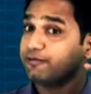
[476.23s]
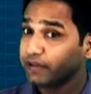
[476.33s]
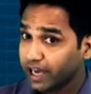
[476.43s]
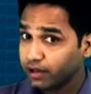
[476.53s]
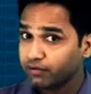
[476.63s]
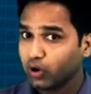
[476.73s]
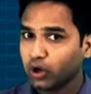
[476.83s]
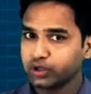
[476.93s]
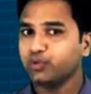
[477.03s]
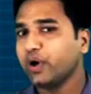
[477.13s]
5
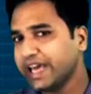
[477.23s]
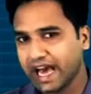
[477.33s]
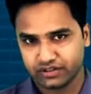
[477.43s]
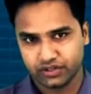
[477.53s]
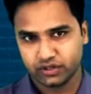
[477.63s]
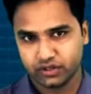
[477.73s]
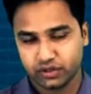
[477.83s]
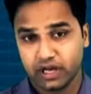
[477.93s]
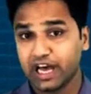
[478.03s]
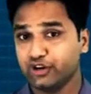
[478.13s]
on the
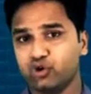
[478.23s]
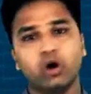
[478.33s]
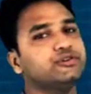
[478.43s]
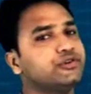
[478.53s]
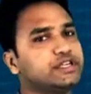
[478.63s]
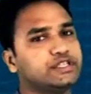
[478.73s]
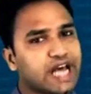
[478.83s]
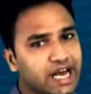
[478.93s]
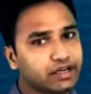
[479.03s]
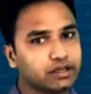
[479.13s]
y-axis and draw the
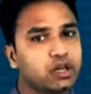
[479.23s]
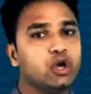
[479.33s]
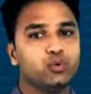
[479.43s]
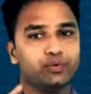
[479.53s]
rectangle